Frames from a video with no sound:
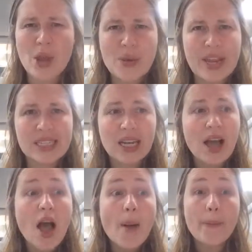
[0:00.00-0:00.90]
You need to
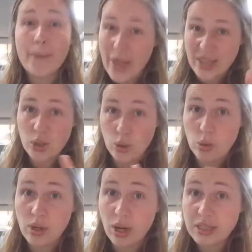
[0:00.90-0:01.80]
make sure you
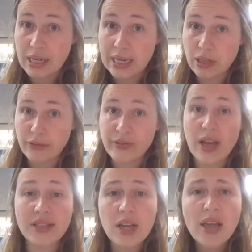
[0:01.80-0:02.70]
can ask an adult
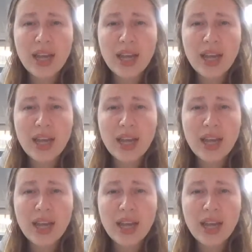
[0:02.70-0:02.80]
first.